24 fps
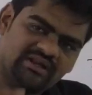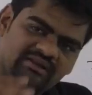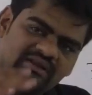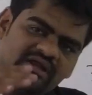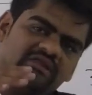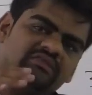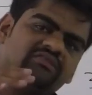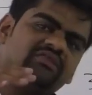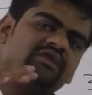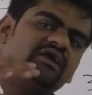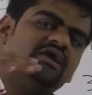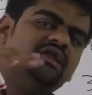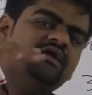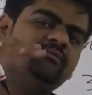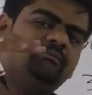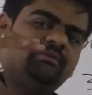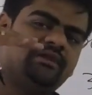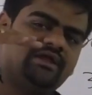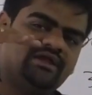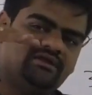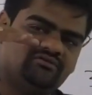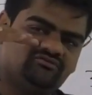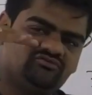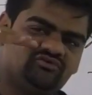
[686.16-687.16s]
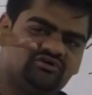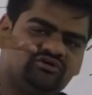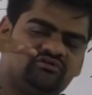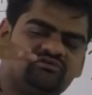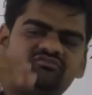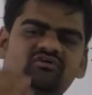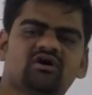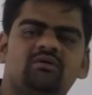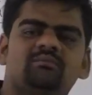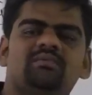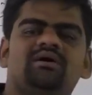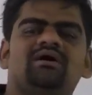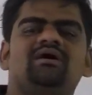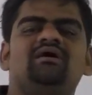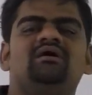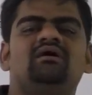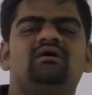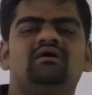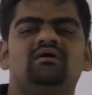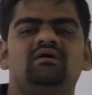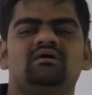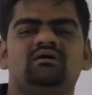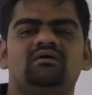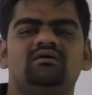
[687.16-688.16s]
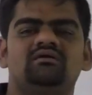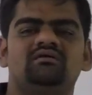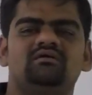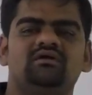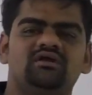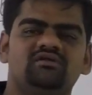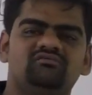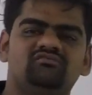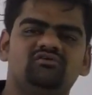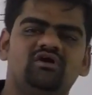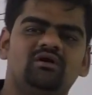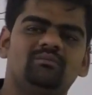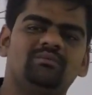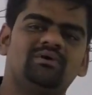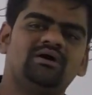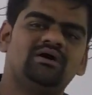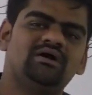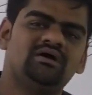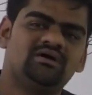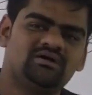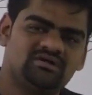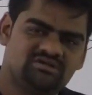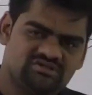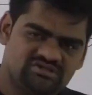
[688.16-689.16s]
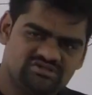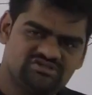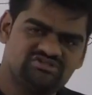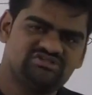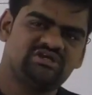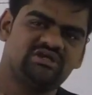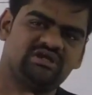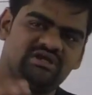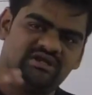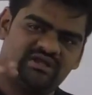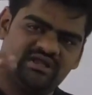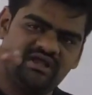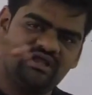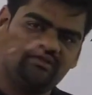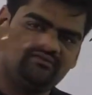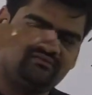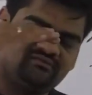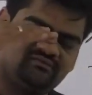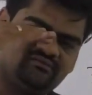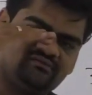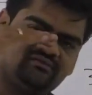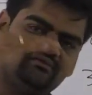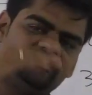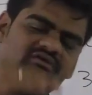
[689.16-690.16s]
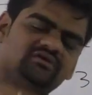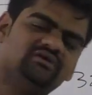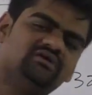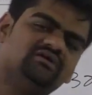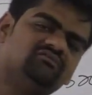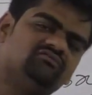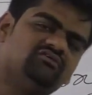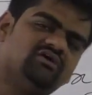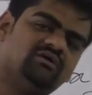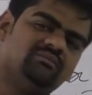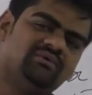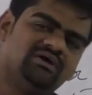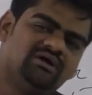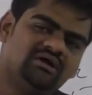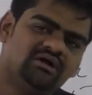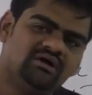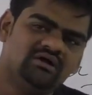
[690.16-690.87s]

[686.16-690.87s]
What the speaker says: a 3D plane. So it will form a sheet. Yes, so it will form a